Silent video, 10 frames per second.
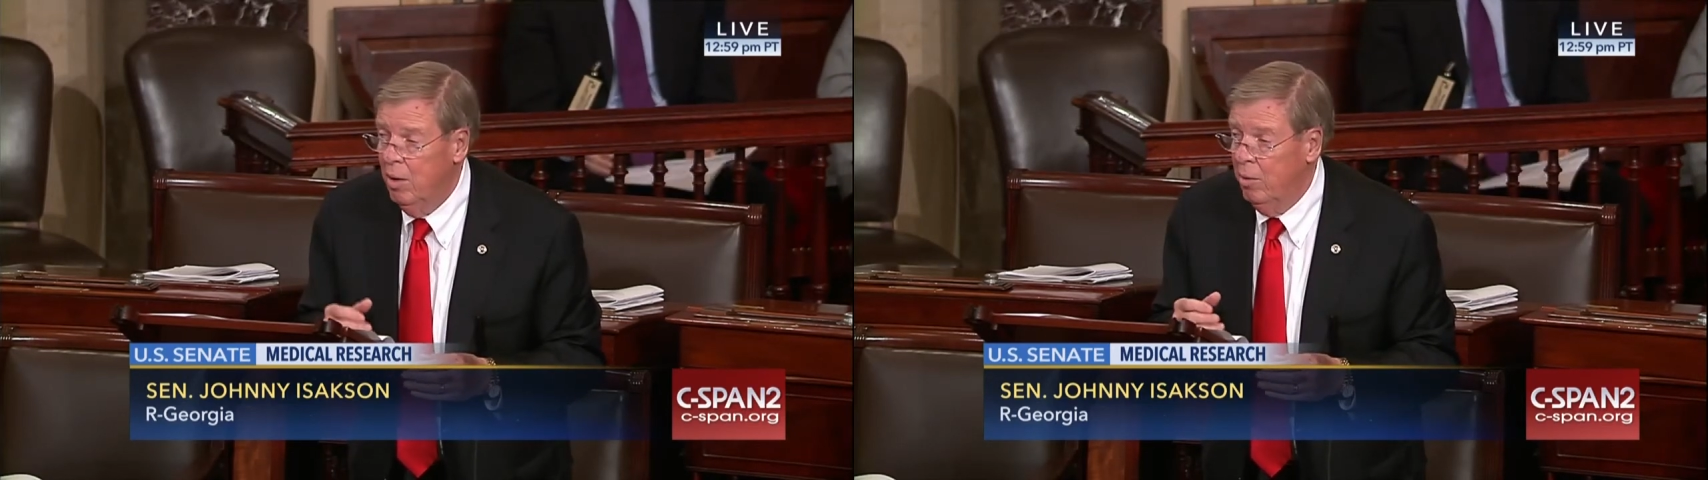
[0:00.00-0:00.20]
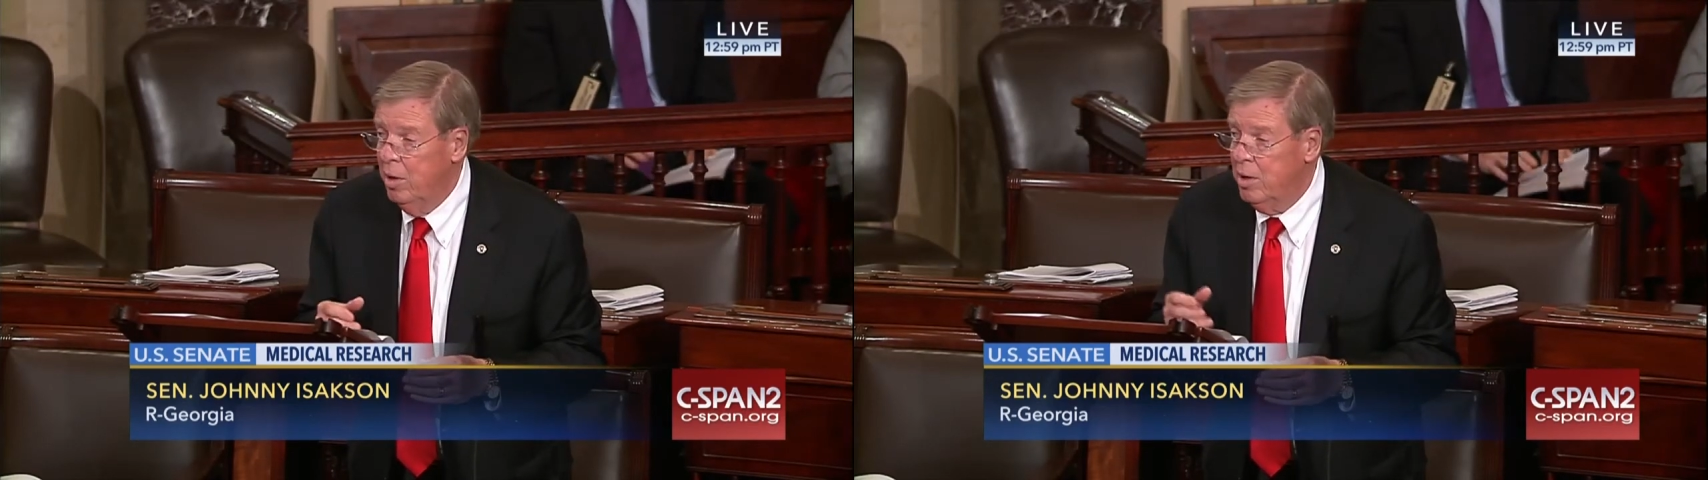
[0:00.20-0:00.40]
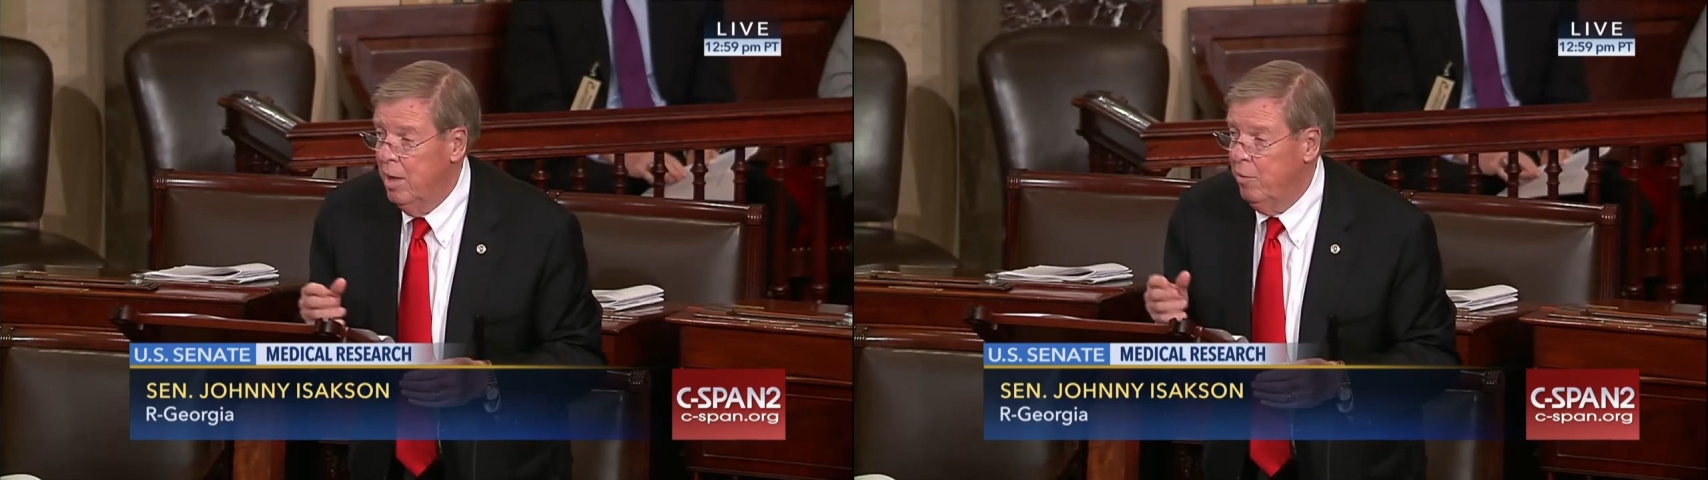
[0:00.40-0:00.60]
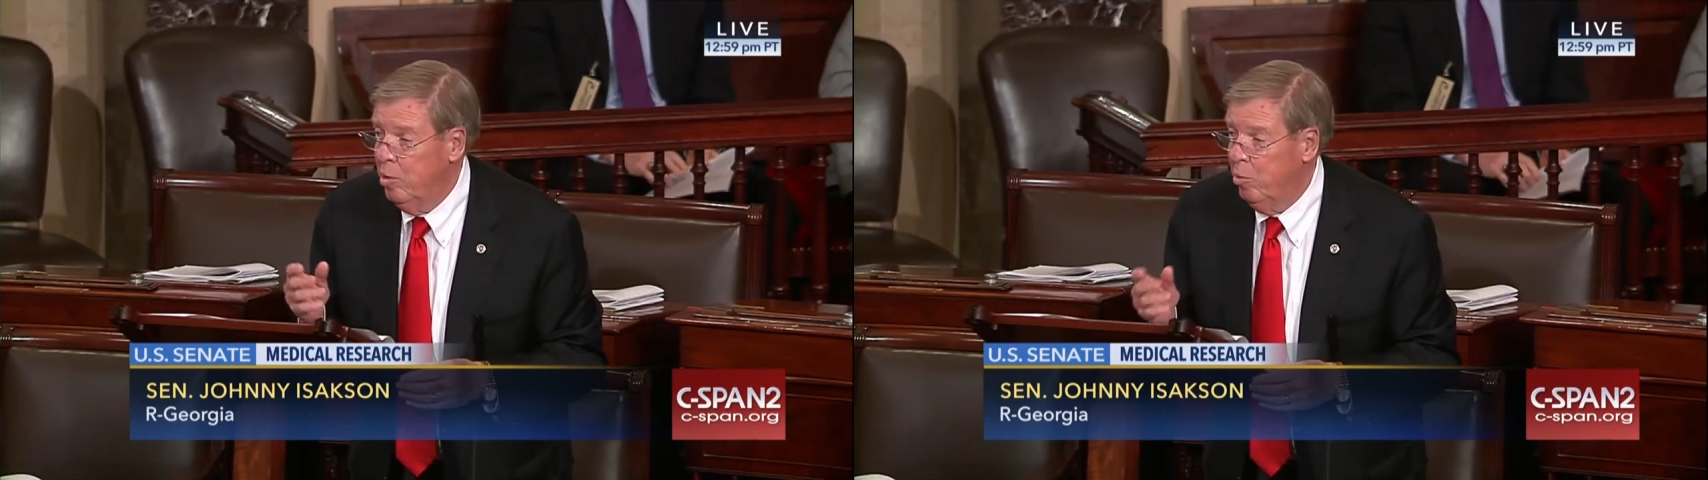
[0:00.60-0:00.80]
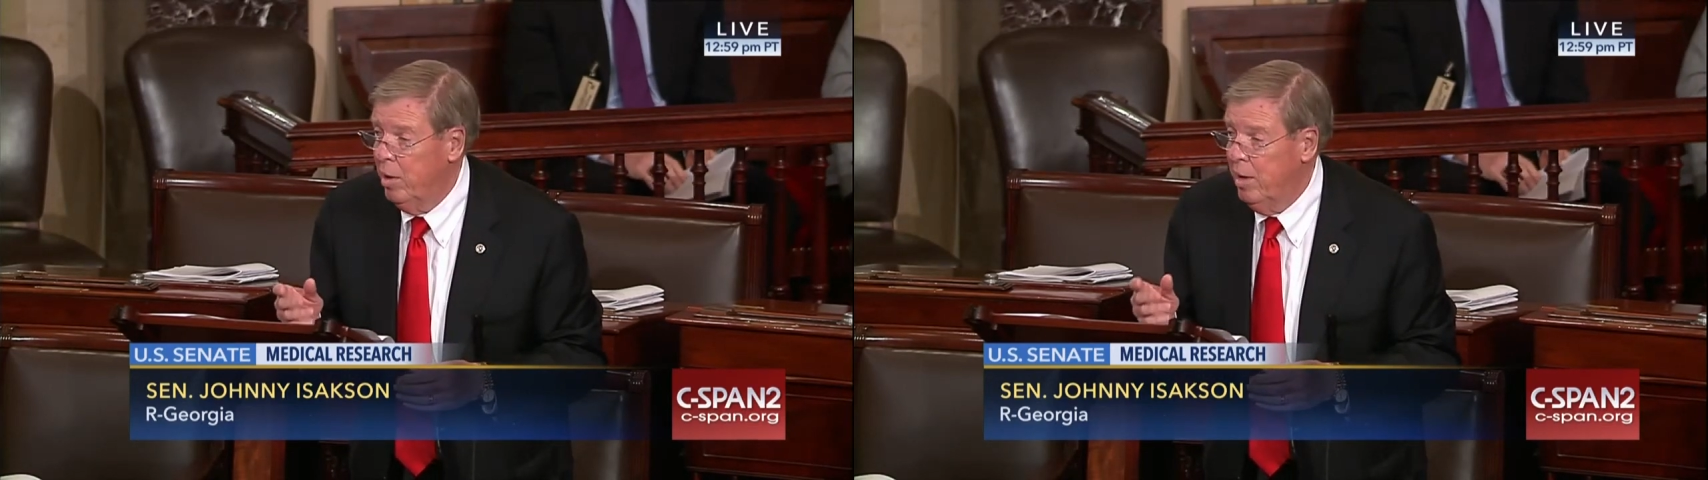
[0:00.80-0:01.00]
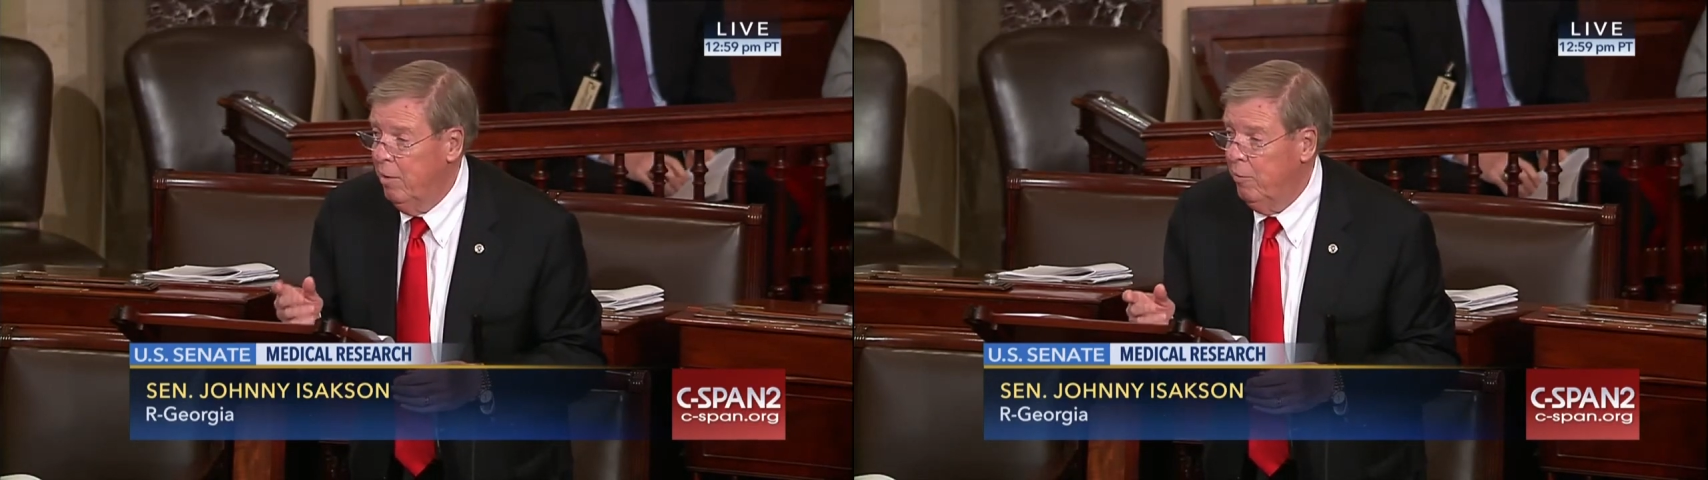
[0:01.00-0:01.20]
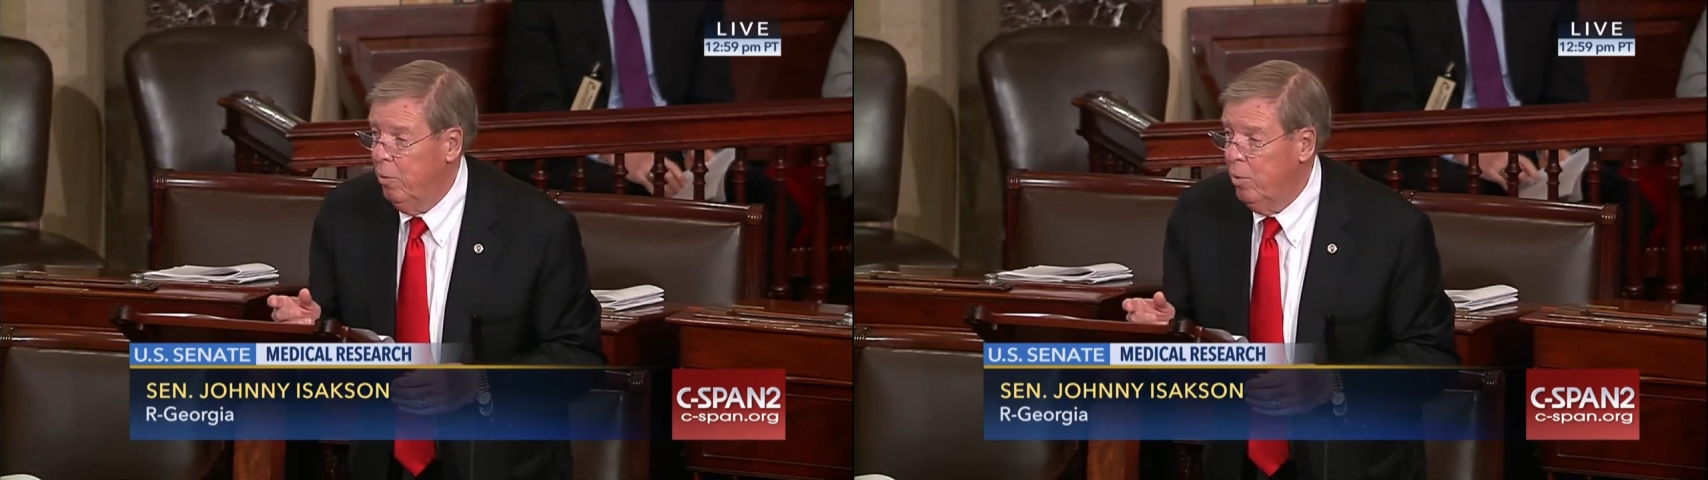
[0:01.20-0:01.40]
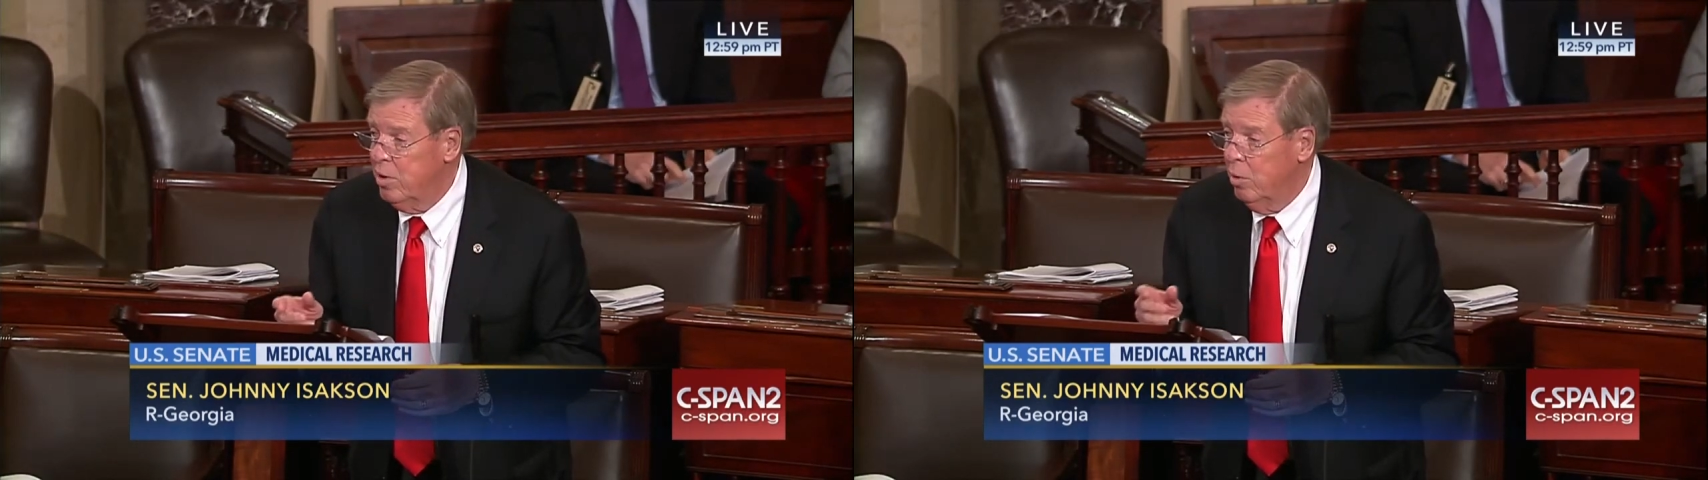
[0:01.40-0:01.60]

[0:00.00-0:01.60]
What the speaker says: on his effort to bring that forward.